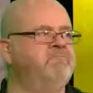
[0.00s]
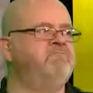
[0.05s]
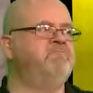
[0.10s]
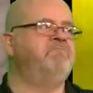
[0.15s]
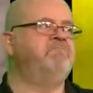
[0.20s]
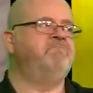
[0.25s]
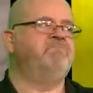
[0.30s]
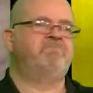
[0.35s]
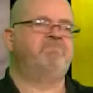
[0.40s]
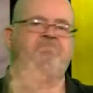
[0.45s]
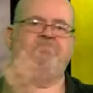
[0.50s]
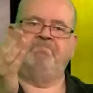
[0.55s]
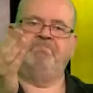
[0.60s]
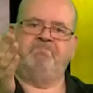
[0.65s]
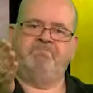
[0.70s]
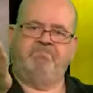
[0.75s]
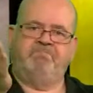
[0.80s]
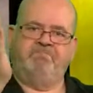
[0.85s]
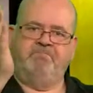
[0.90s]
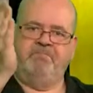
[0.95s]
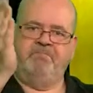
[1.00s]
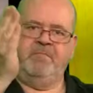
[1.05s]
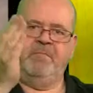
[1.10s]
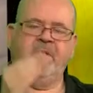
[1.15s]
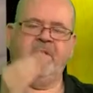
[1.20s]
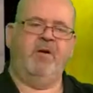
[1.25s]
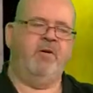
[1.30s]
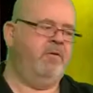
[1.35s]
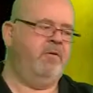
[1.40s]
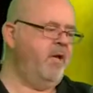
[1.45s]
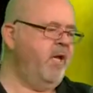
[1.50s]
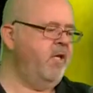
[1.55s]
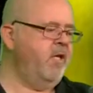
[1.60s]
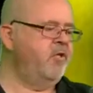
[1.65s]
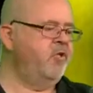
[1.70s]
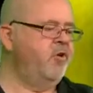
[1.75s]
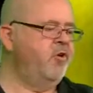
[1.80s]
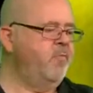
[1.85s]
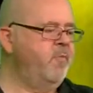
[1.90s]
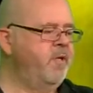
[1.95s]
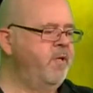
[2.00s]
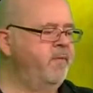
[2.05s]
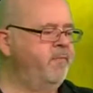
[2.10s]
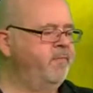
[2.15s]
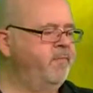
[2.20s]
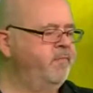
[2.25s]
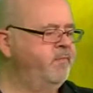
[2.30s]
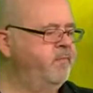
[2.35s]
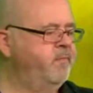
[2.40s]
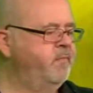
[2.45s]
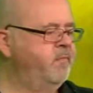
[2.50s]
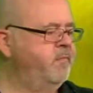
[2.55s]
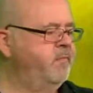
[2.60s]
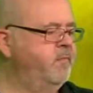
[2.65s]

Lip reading: things in common. Okay. What we have in common is that